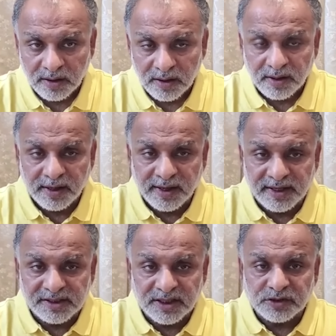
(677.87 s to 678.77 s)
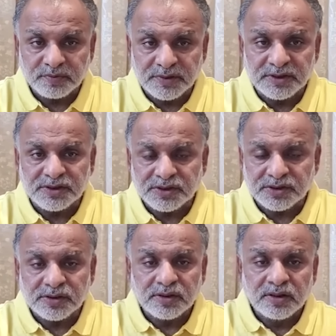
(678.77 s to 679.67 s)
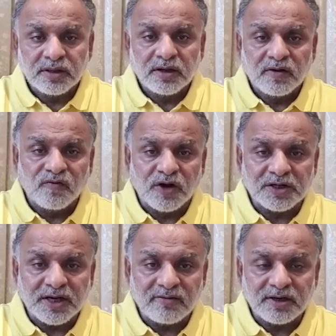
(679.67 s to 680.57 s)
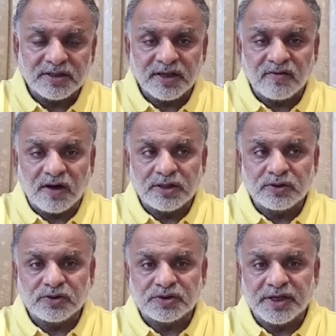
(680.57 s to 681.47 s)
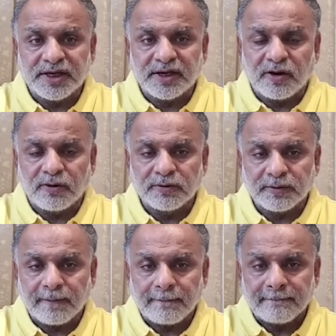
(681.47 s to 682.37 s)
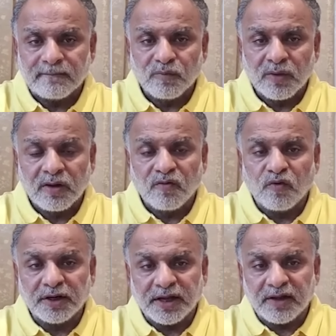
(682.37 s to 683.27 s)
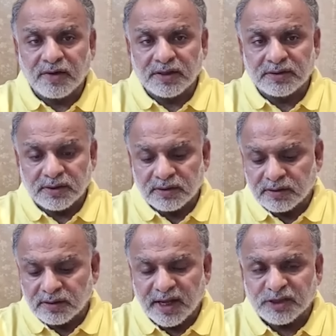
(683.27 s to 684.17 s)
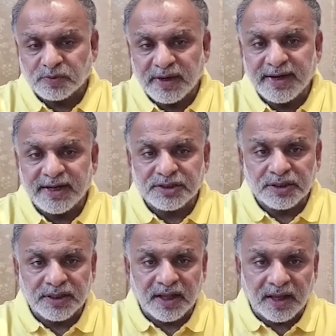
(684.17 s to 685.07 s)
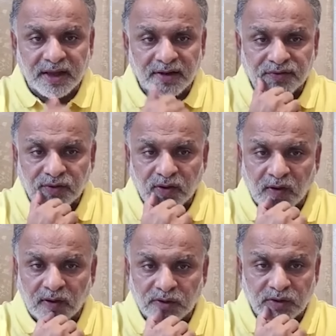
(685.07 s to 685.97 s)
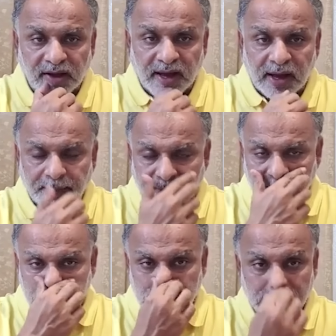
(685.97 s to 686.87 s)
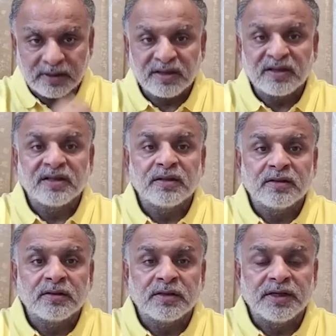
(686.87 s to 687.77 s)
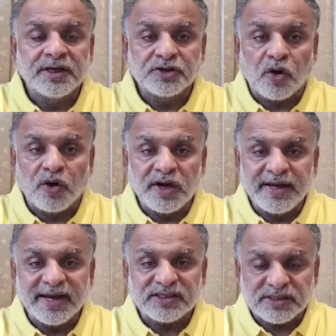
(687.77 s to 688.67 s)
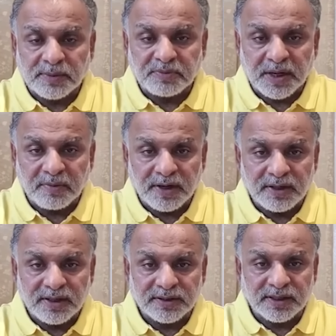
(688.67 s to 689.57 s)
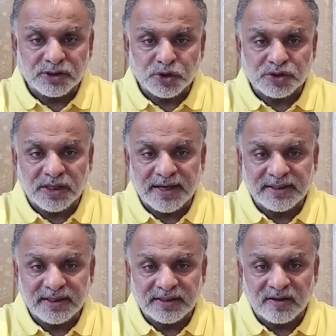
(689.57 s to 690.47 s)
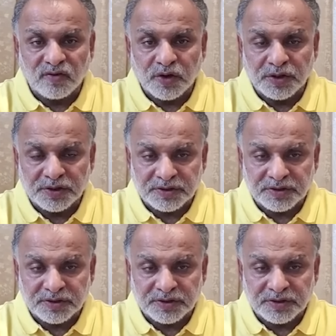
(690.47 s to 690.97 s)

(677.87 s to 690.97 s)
Religious means whatever they want to say now, whatever explanation they give or those epics is only acceptable in the society, in the world.